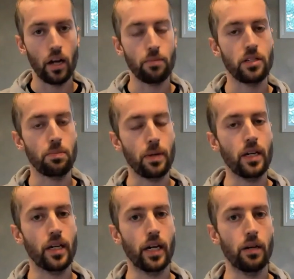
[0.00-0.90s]

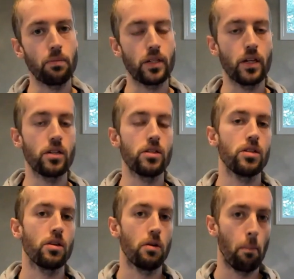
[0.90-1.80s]
MSP Camp
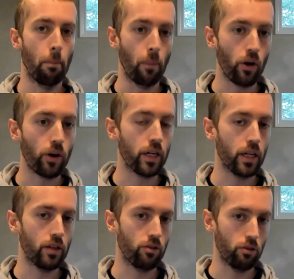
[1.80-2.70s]
does
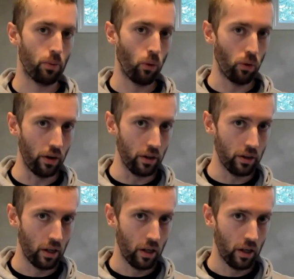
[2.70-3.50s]
marketing support